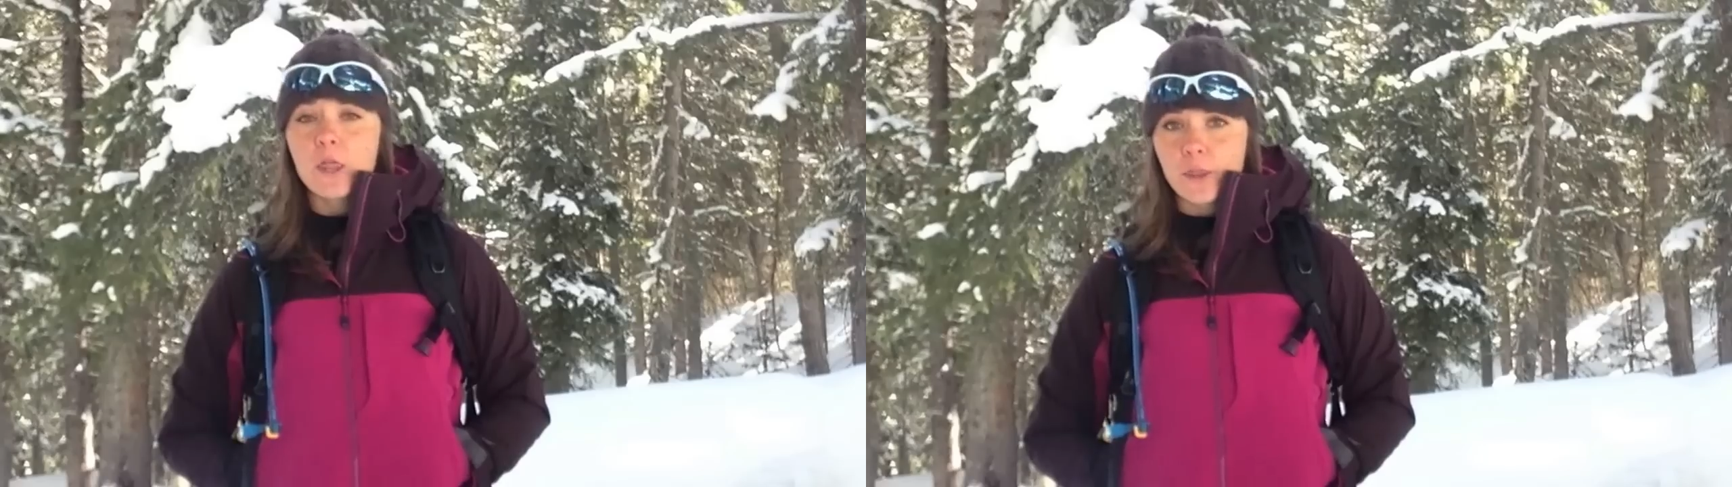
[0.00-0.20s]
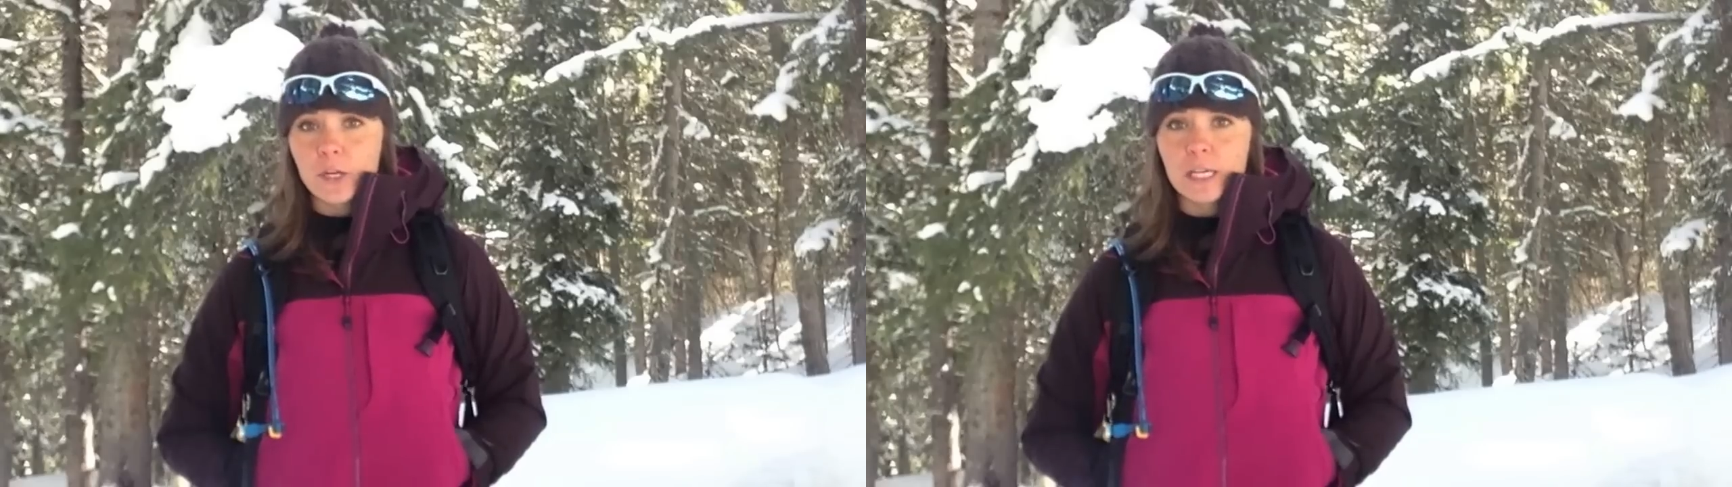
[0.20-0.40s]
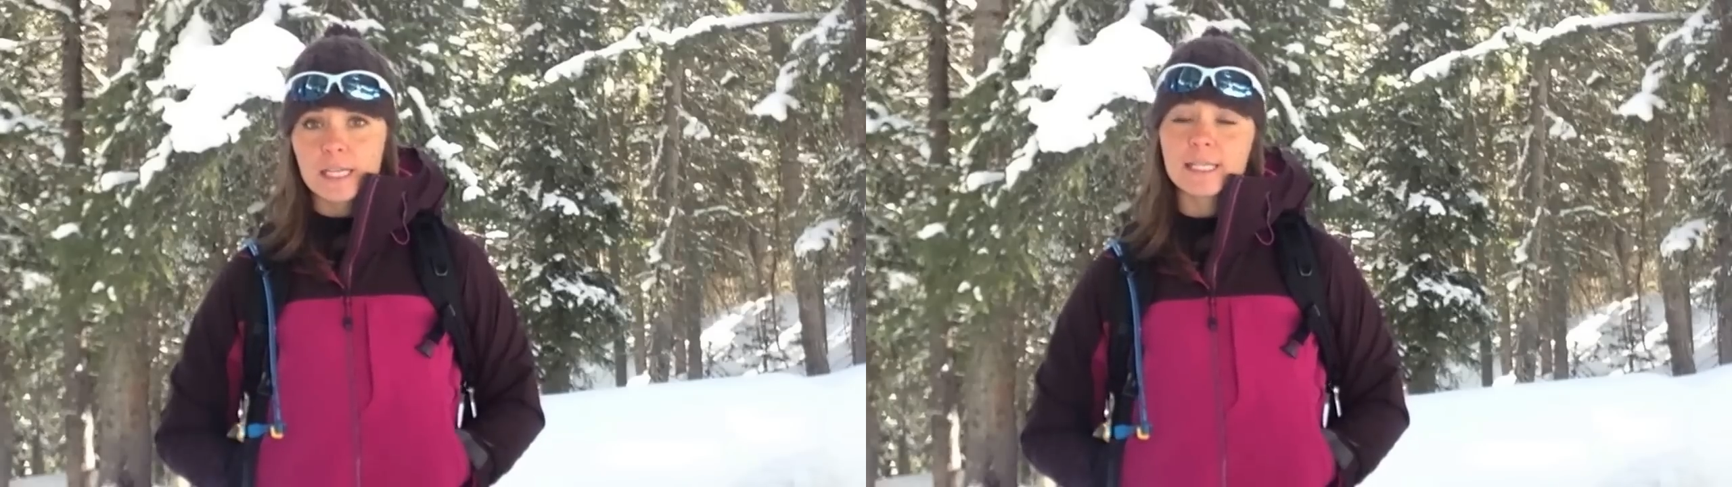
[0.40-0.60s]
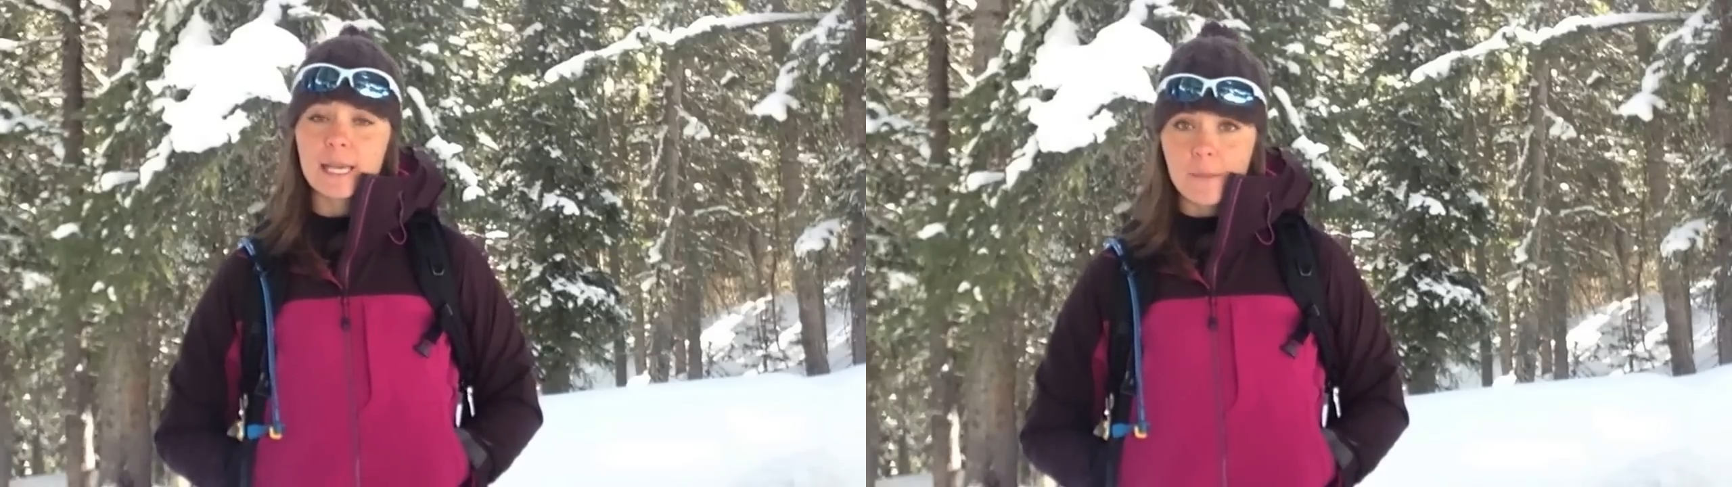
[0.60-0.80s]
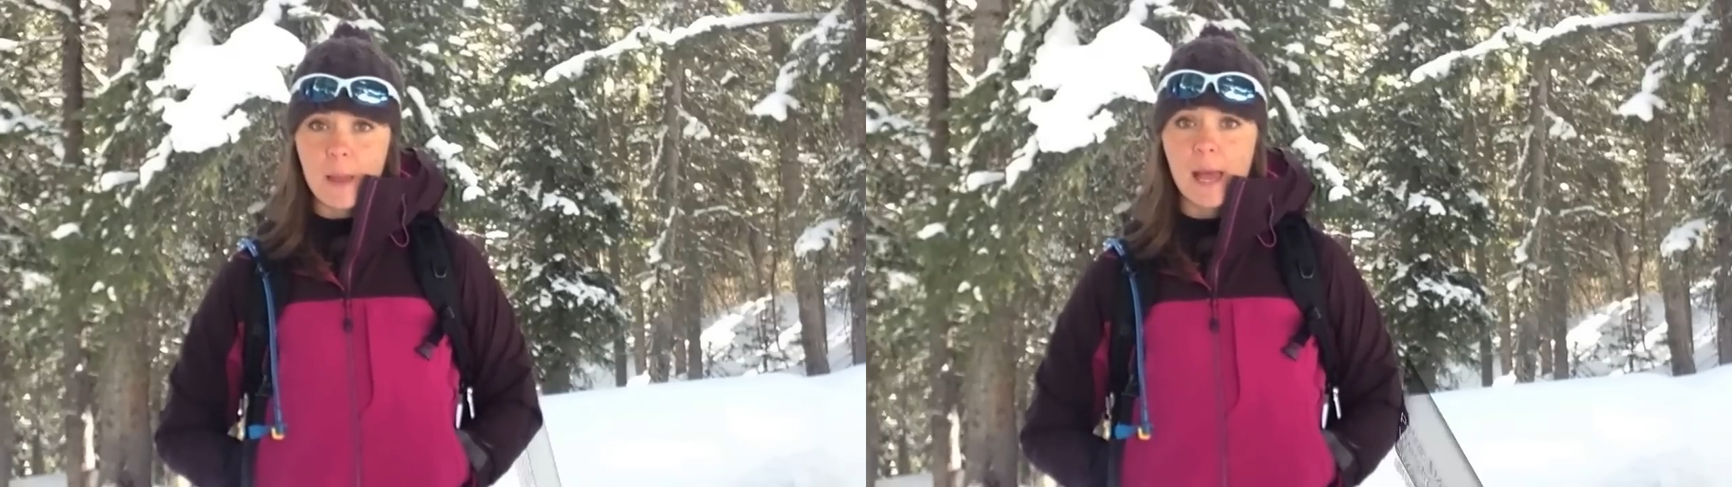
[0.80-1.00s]
30
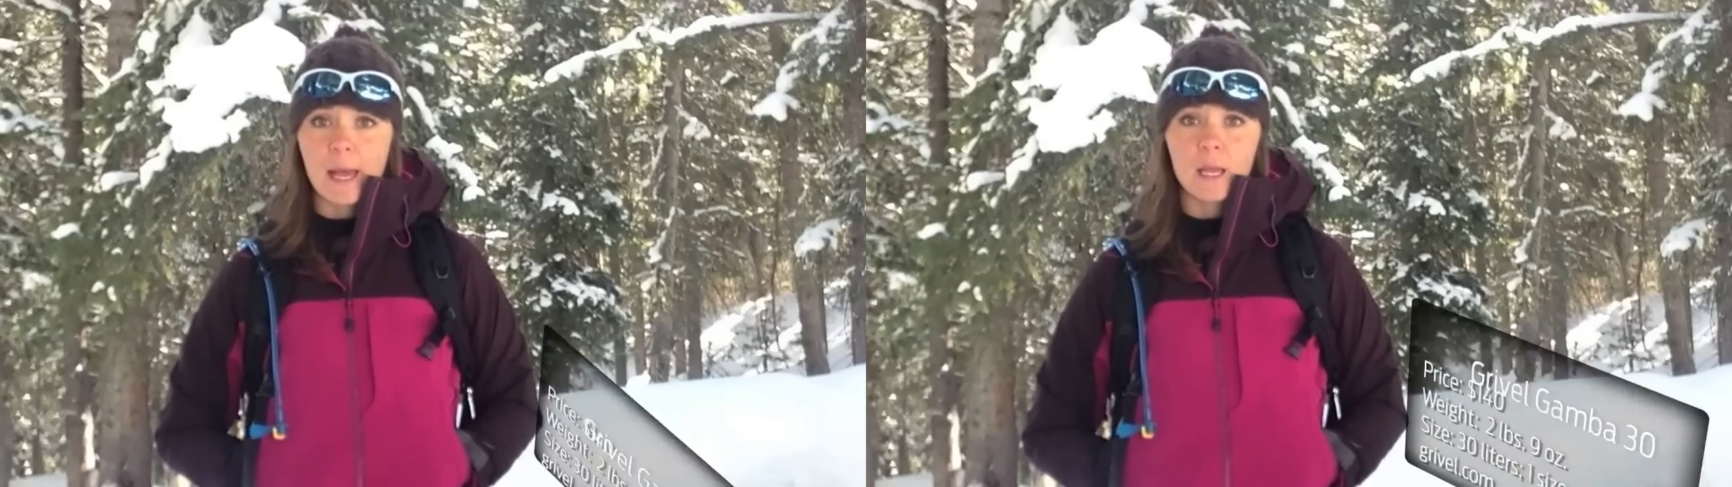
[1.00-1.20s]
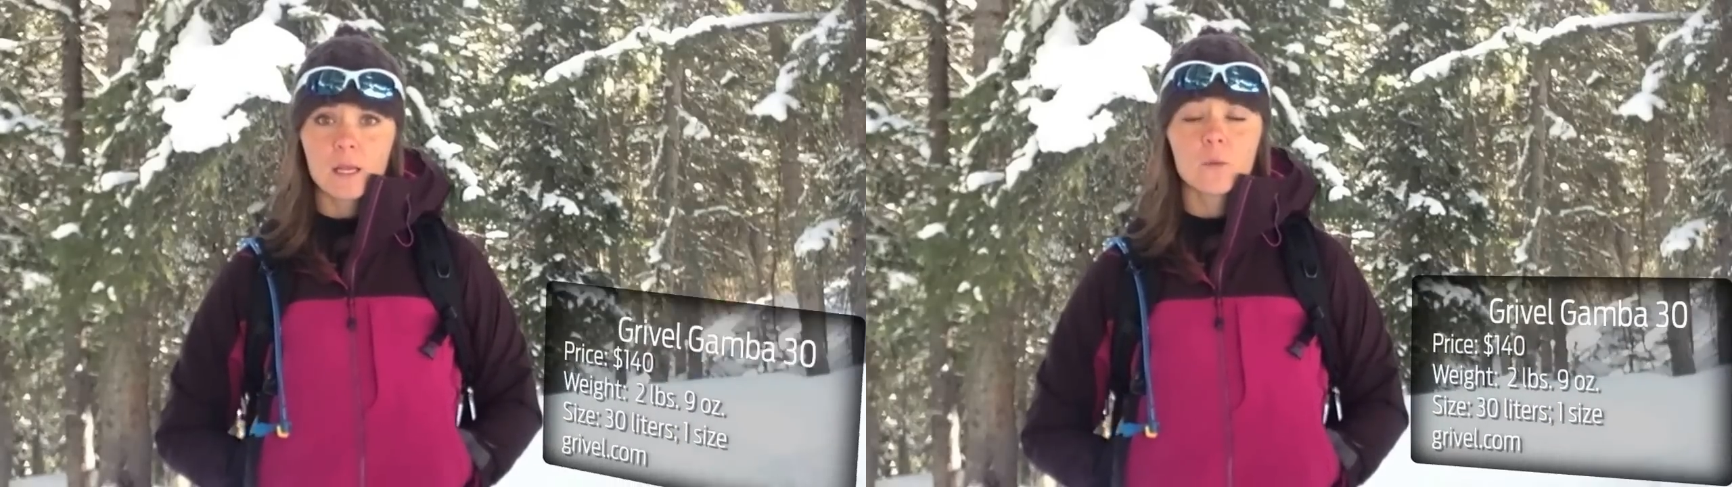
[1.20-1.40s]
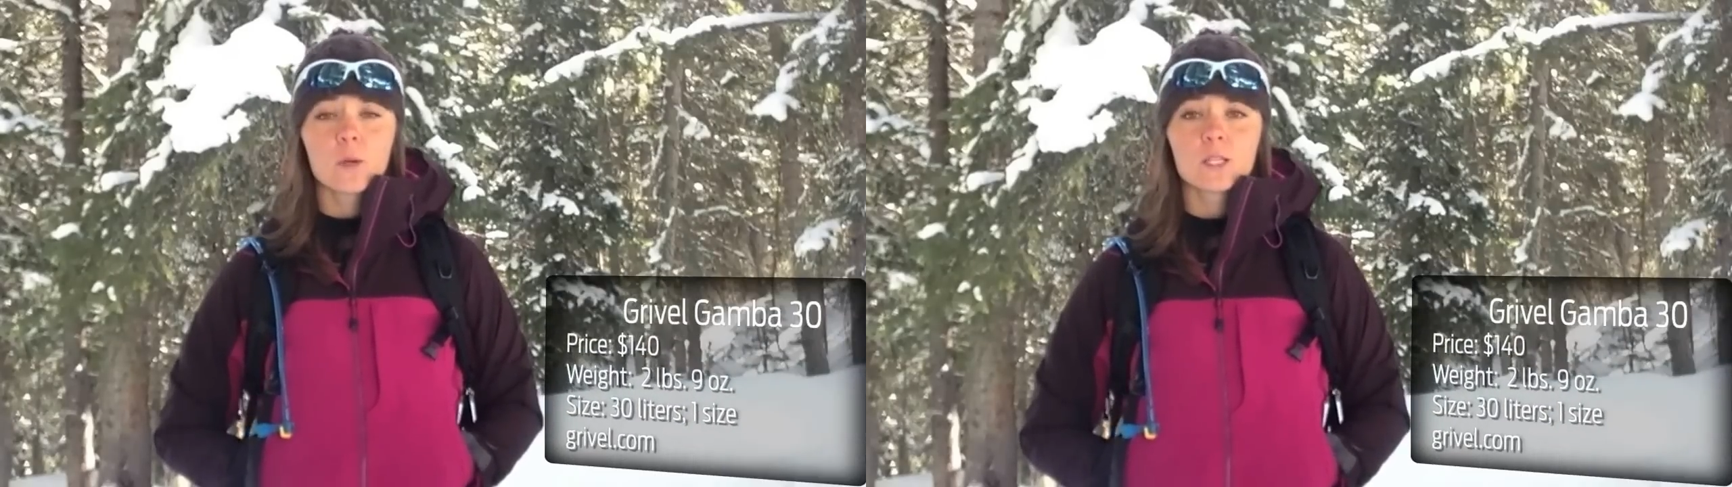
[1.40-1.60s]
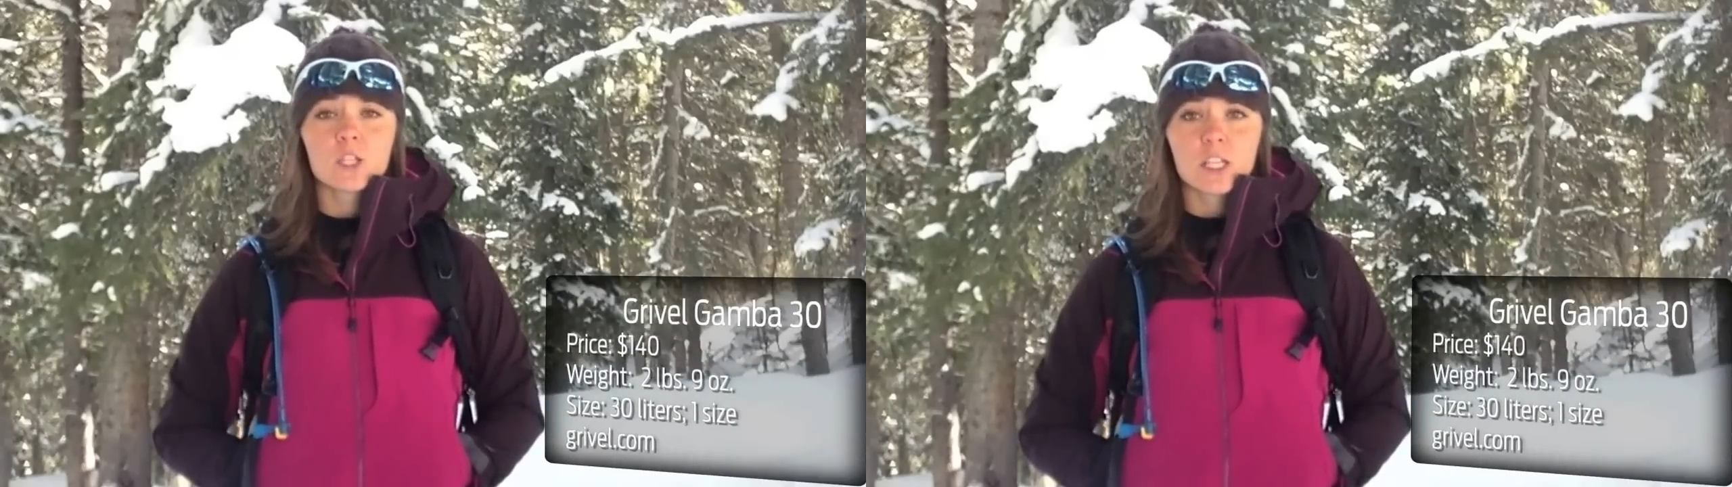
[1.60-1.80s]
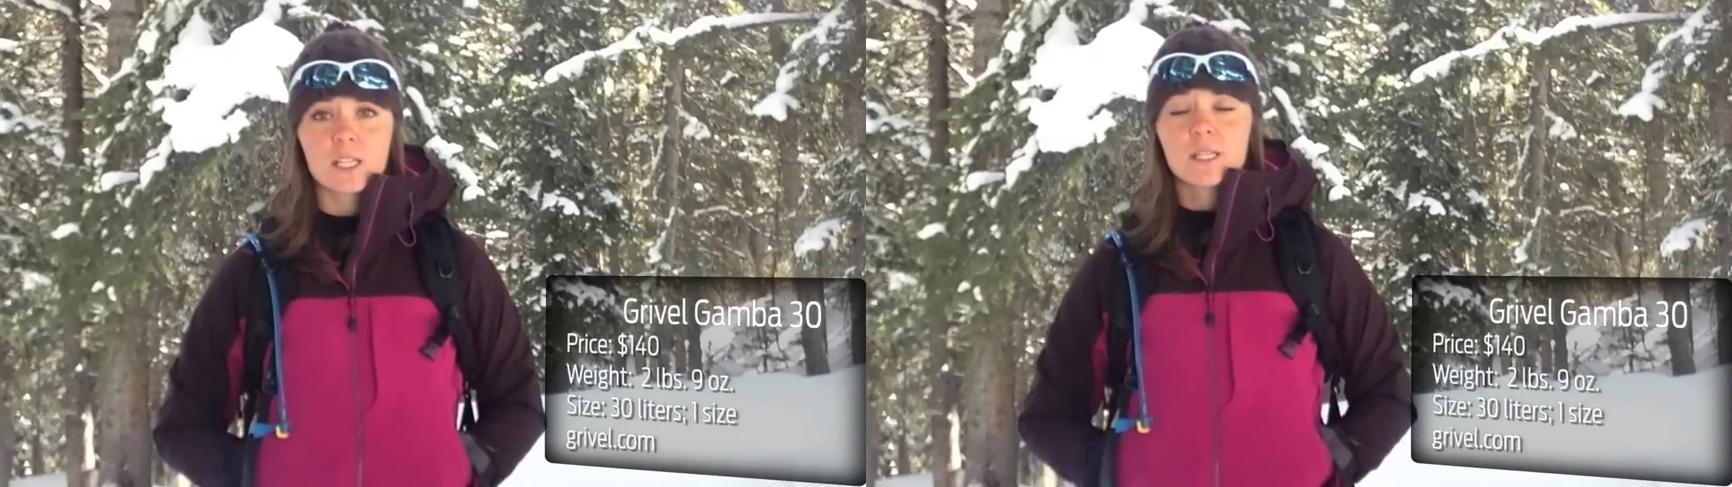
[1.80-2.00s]
day pack, which
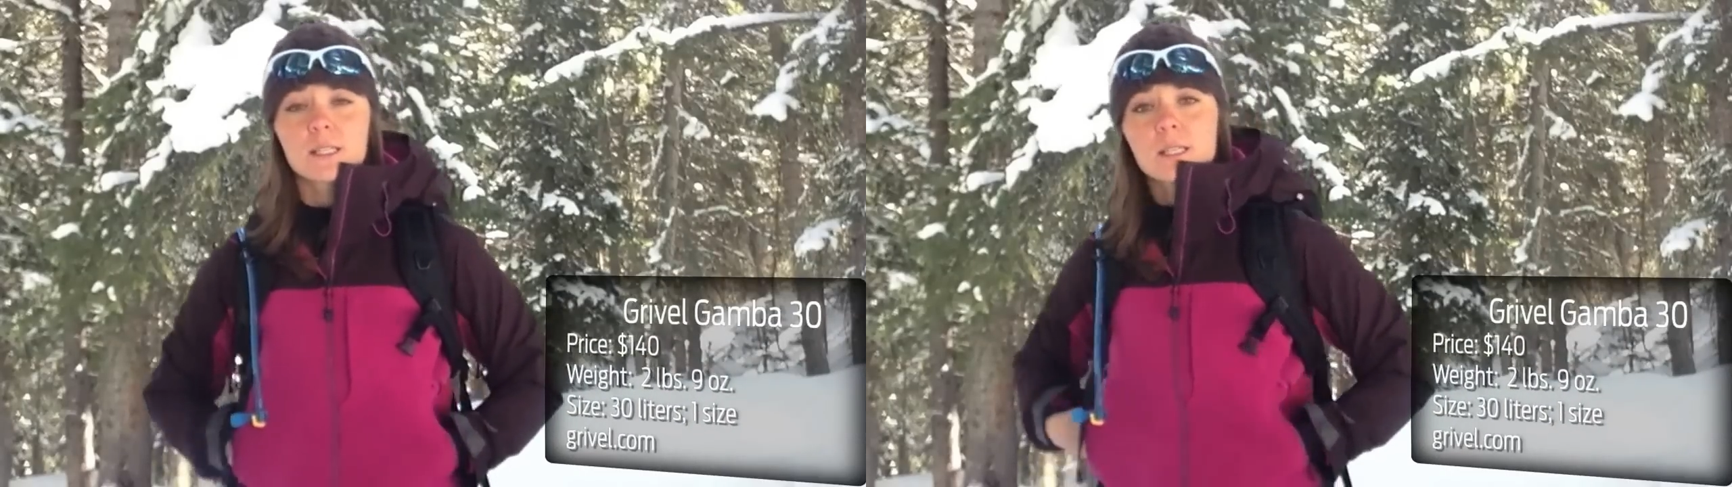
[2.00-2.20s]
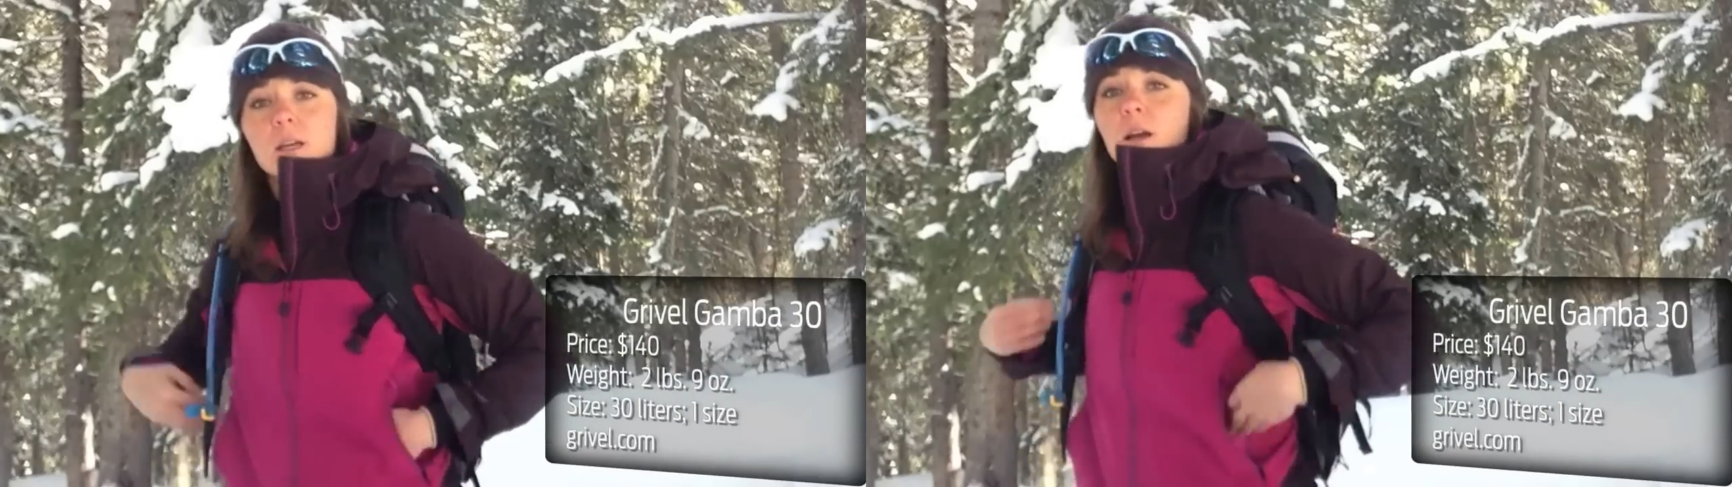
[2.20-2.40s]
is,